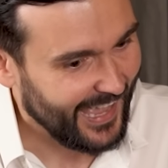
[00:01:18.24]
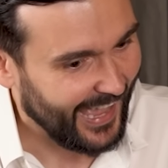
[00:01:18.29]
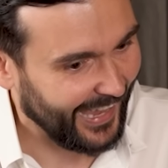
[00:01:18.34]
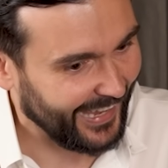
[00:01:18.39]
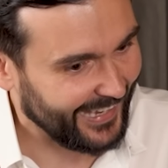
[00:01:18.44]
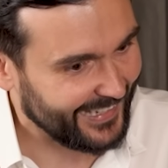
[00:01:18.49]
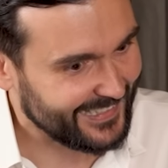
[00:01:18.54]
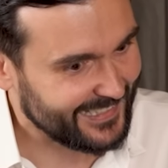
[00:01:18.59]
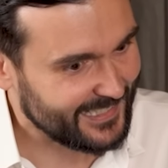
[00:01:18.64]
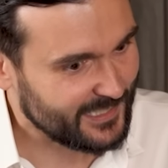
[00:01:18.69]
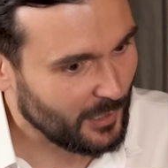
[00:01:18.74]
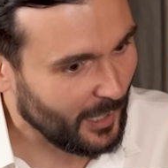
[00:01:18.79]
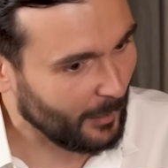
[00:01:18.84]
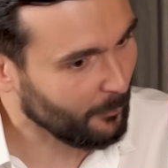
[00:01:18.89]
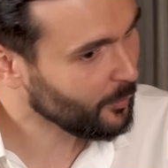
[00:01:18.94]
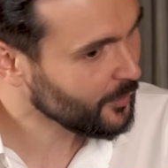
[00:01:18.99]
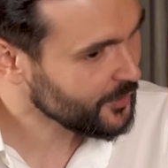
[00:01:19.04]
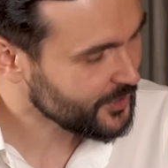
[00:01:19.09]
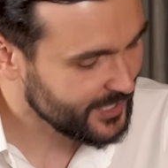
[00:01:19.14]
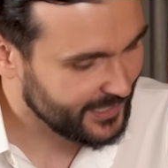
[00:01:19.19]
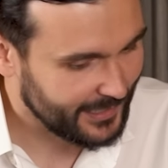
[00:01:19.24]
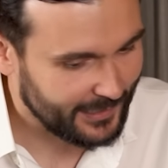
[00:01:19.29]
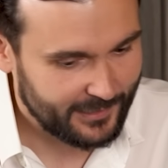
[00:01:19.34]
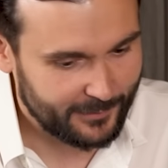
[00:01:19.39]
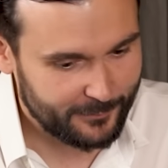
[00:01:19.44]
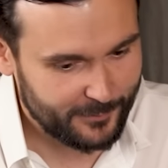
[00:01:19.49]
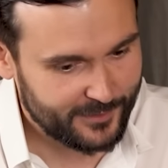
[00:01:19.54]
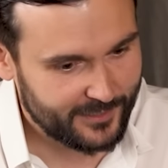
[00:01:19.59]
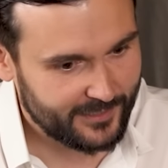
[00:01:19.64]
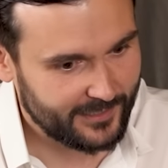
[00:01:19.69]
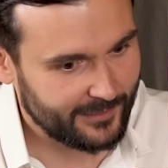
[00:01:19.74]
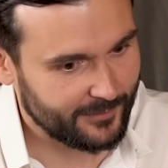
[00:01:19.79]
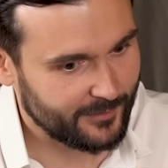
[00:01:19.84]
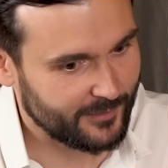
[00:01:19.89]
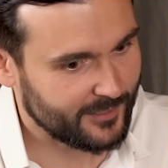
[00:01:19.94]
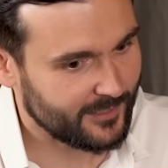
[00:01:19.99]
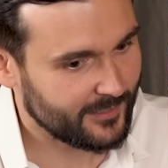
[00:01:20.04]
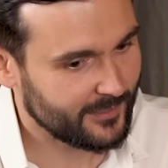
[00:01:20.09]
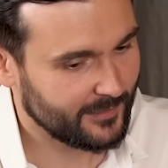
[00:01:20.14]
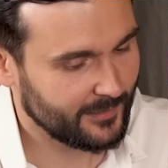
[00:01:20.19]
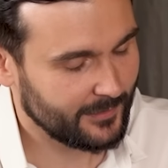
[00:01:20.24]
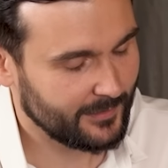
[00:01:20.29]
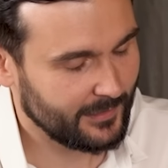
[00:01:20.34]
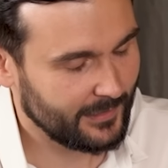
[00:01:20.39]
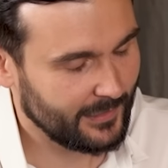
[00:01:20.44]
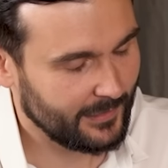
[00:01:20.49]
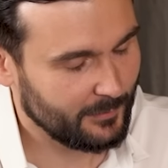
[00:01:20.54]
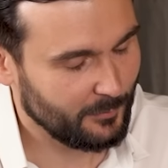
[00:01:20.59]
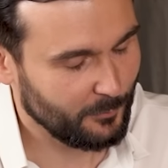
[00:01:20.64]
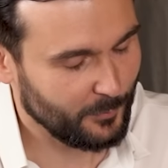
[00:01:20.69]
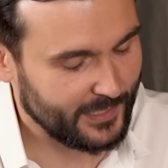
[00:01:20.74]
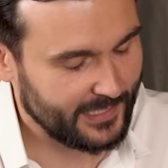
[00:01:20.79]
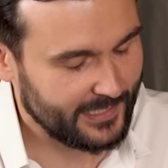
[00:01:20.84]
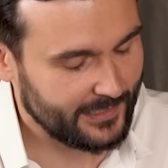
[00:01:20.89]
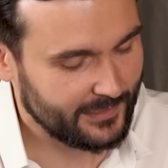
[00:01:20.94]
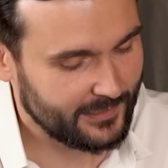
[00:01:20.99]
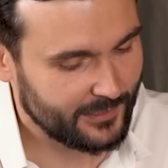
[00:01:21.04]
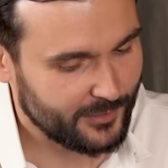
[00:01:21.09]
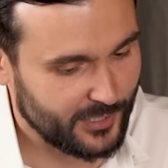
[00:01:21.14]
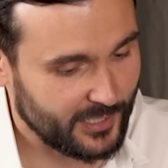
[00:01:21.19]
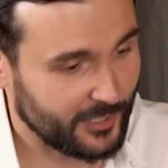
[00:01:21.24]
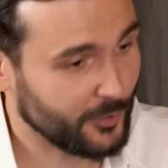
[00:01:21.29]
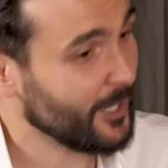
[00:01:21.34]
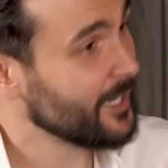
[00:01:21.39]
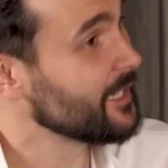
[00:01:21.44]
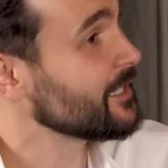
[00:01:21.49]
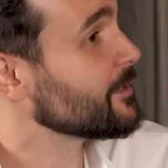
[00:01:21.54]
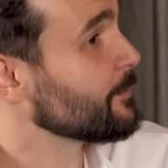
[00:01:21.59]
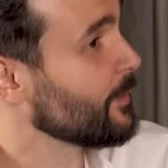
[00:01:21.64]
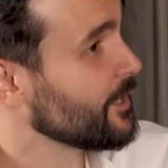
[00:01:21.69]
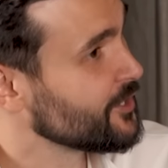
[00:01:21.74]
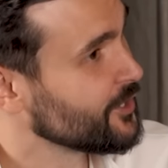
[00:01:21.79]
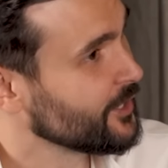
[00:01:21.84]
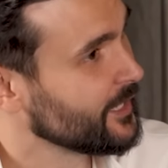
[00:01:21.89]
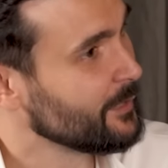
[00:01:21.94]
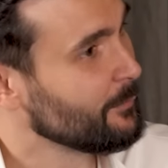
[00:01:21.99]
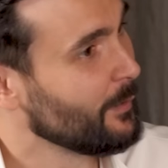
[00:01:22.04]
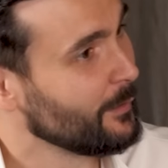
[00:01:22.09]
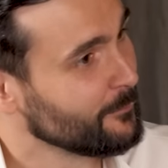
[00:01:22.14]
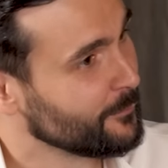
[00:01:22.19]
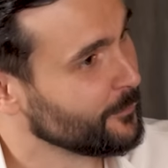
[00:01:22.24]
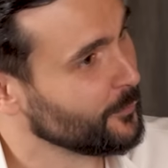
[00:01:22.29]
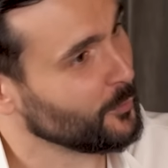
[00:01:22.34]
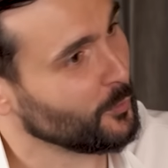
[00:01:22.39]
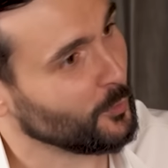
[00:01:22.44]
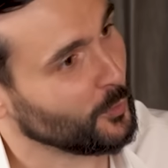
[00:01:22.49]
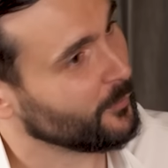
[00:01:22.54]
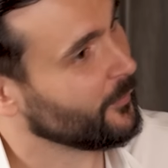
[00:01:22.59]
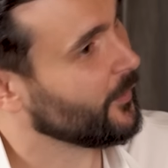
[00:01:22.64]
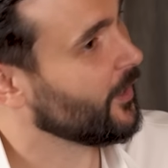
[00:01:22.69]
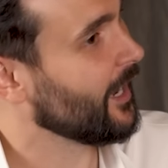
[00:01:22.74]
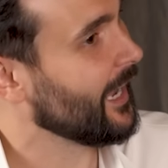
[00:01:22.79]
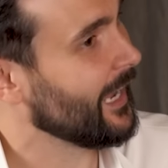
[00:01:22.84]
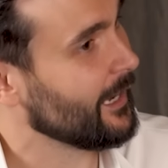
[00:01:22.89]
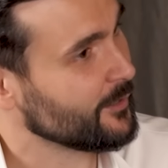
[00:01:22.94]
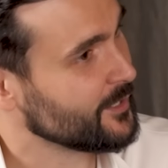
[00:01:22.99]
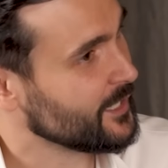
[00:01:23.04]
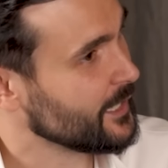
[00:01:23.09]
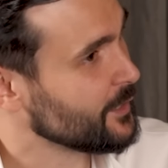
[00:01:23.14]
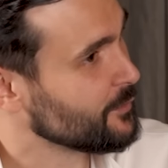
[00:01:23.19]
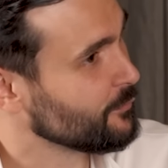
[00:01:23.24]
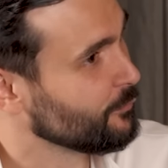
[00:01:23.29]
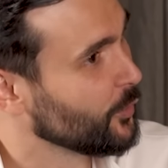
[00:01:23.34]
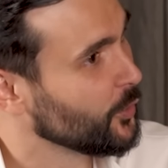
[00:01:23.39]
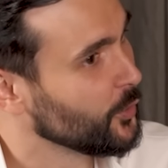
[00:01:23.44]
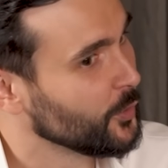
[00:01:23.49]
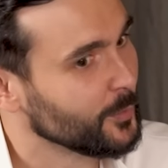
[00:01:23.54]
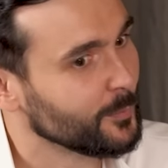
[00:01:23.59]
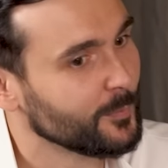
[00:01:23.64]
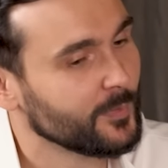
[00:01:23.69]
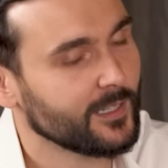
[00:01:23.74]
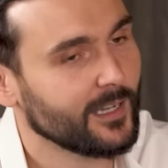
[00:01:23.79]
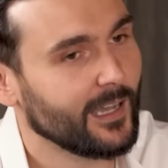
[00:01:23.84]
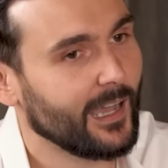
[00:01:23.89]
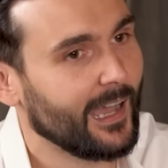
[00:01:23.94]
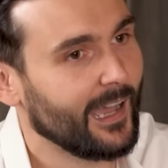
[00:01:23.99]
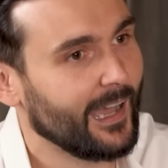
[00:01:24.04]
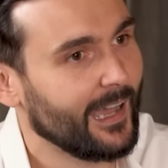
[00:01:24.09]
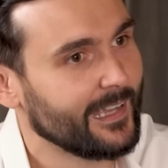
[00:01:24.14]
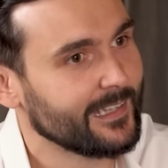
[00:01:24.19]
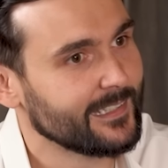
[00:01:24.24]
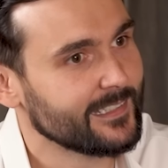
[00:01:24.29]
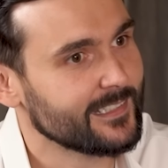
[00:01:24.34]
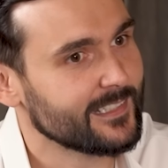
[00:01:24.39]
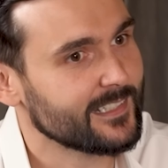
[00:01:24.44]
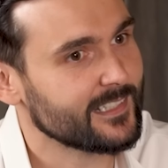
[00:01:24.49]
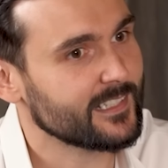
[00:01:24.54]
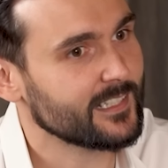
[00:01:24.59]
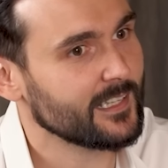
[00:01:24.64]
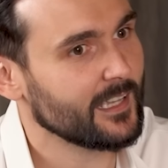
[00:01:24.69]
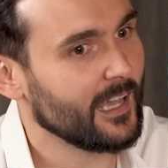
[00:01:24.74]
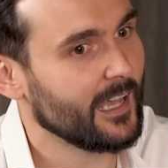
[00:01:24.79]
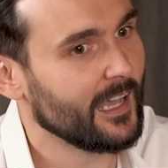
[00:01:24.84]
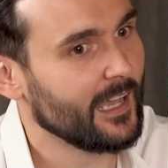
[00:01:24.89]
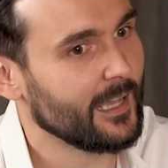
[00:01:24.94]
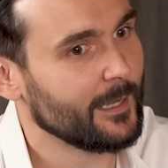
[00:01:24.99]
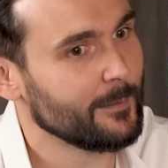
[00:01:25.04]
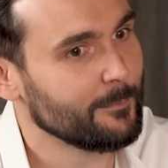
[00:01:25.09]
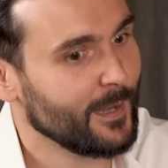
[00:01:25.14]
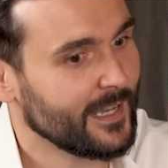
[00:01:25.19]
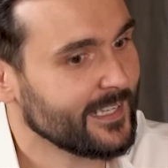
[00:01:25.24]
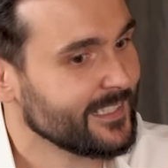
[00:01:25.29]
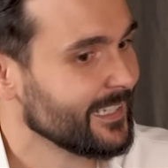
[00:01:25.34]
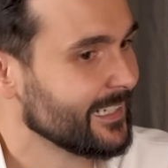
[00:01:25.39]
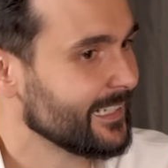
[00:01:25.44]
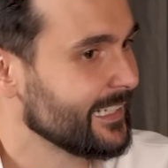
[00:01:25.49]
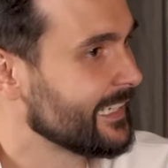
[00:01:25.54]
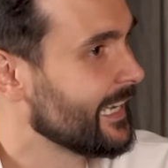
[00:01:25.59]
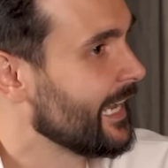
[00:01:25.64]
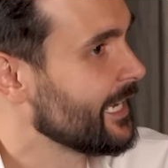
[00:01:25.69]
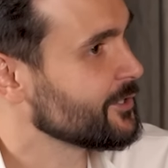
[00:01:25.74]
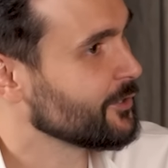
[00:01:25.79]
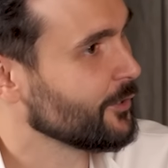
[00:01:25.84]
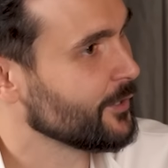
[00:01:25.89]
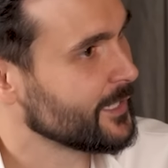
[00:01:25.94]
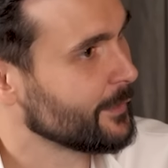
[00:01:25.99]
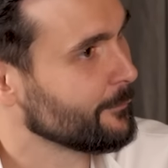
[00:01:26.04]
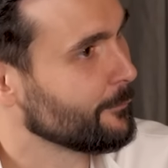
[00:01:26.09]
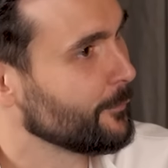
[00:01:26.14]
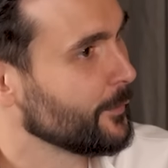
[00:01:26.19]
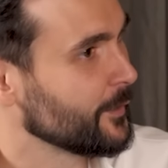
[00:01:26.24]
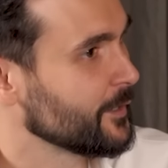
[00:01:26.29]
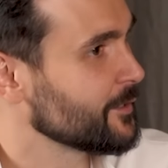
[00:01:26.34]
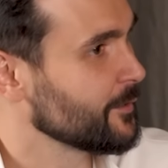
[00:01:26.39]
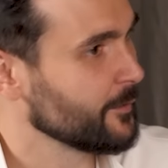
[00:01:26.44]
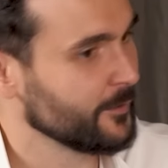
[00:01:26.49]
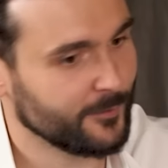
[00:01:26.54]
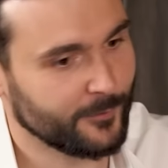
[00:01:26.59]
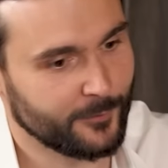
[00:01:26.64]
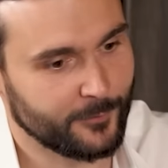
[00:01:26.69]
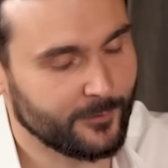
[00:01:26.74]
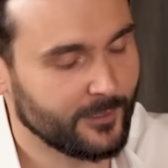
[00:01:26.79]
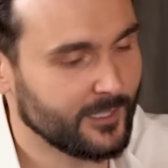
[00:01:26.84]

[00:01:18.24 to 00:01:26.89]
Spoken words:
And what she did is she created especially went through all of our house, each room, and basically categorized everything to,